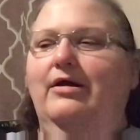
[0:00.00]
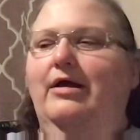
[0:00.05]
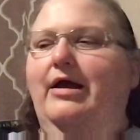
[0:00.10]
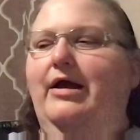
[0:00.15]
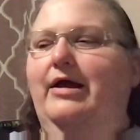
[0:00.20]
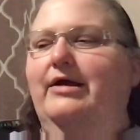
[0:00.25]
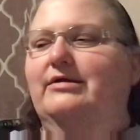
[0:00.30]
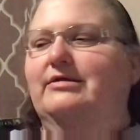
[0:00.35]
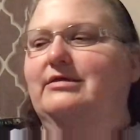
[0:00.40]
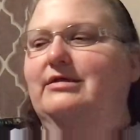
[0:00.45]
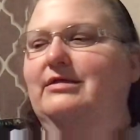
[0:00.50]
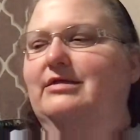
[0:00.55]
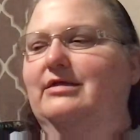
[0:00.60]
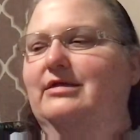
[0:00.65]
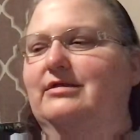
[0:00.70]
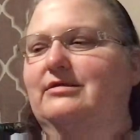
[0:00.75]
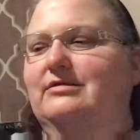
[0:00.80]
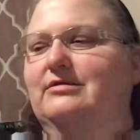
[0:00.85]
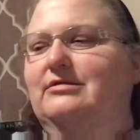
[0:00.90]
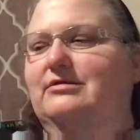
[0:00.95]
I did
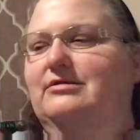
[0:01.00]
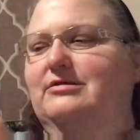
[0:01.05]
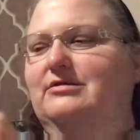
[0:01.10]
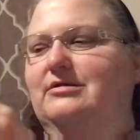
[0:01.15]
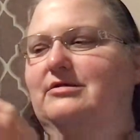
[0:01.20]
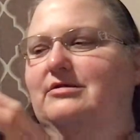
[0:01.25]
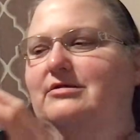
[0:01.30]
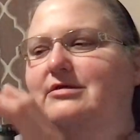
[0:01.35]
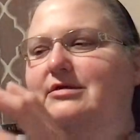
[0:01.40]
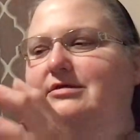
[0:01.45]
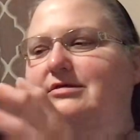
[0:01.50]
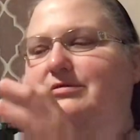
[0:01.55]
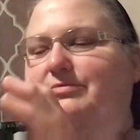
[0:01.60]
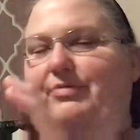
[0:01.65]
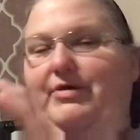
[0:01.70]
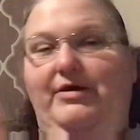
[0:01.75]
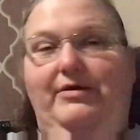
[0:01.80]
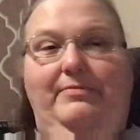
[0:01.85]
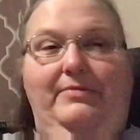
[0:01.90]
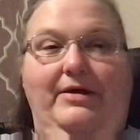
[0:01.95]
this just as a
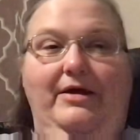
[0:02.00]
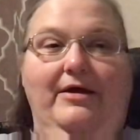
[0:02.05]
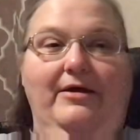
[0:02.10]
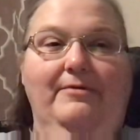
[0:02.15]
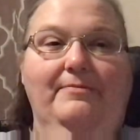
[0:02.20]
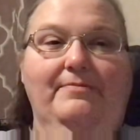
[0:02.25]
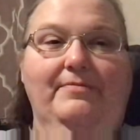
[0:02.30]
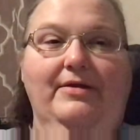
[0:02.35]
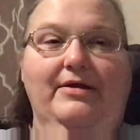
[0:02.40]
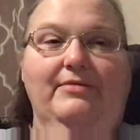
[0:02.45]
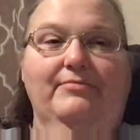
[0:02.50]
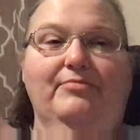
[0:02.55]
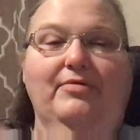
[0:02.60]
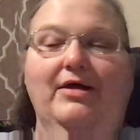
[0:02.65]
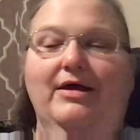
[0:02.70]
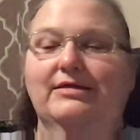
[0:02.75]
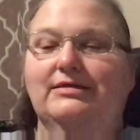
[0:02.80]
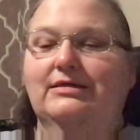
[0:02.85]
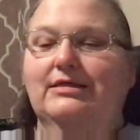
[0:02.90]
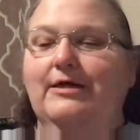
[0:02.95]
pick-me-up, and
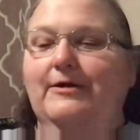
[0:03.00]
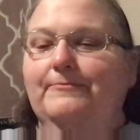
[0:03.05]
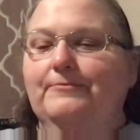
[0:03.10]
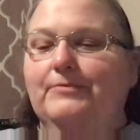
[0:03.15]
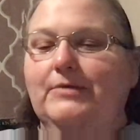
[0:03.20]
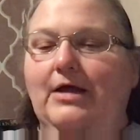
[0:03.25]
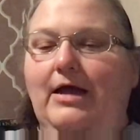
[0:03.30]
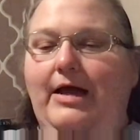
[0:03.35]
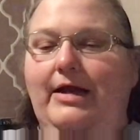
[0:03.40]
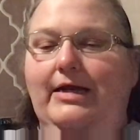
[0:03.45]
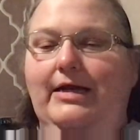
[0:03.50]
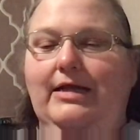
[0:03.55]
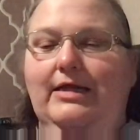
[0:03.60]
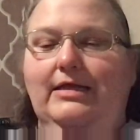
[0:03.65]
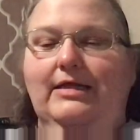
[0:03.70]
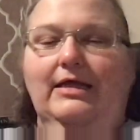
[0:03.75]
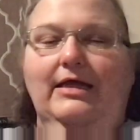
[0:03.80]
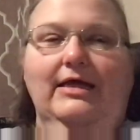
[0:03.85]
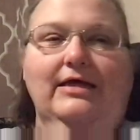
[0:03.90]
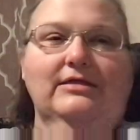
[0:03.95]
plus I needed
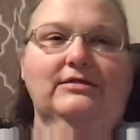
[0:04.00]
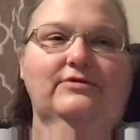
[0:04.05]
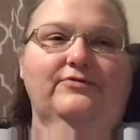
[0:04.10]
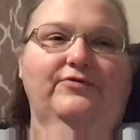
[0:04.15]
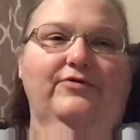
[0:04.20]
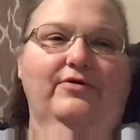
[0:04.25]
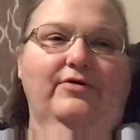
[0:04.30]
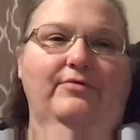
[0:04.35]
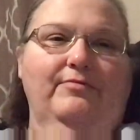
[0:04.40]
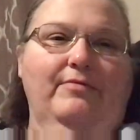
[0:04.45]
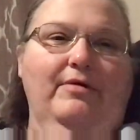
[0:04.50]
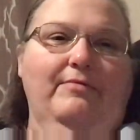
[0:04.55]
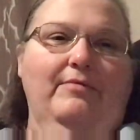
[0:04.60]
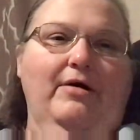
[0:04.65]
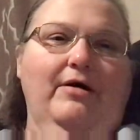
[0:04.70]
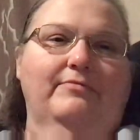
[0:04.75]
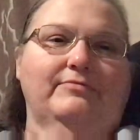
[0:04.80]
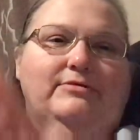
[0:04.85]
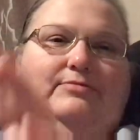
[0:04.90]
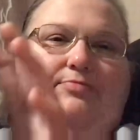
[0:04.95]
things for my
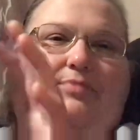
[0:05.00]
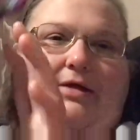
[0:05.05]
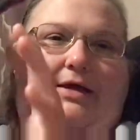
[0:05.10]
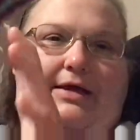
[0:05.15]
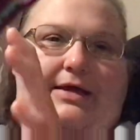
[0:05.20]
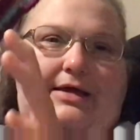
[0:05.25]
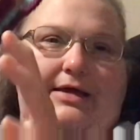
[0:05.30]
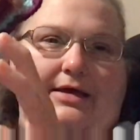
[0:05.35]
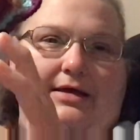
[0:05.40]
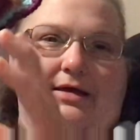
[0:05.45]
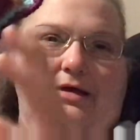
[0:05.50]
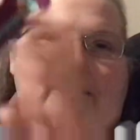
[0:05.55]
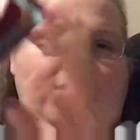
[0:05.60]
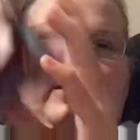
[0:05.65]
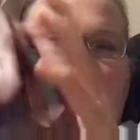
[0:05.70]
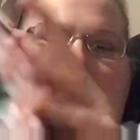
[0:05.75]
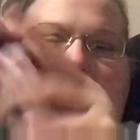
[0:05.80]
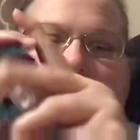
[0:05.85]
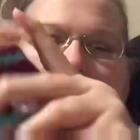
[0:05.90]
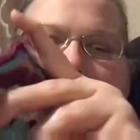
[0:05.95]
mom's blanket
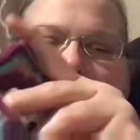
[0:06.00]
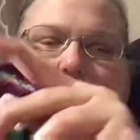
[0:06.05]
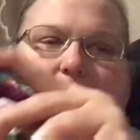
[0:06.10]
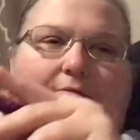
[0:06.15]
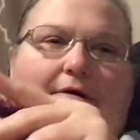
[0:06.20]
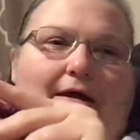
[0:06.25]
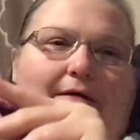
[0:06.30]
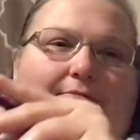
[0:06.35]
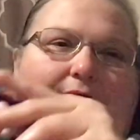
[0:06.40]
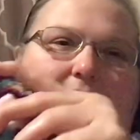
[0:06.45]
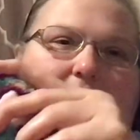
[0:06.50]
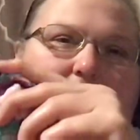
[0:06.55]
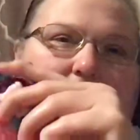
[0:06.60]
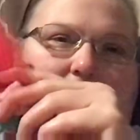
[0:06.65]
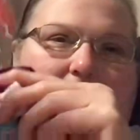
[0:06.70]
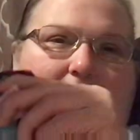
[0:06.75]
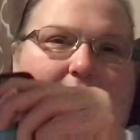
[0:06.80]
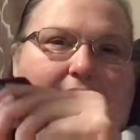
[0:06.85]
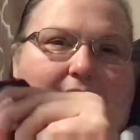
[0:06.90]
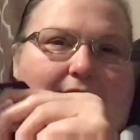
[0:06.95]
and my
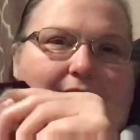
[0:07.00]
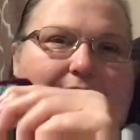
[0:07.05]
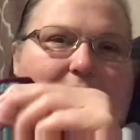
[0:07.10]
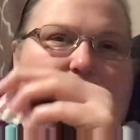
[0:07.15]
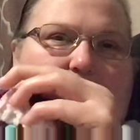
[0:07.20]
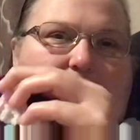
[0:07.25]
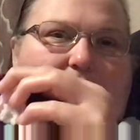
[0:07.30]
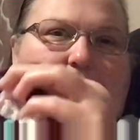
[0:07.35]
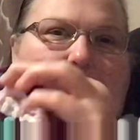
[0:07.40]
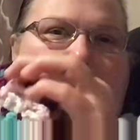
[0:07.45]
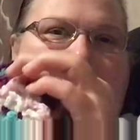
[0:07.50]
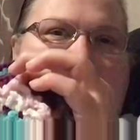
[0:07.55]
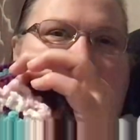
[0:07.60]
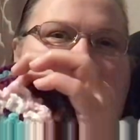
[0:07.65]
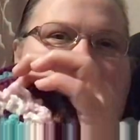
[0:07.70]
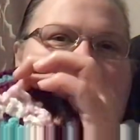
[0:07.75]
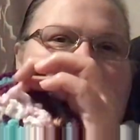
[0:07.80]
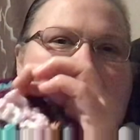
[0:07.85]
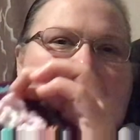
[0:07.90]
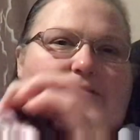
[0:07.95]
blanket that I'm going to make with
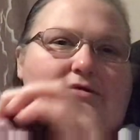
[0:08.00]
this.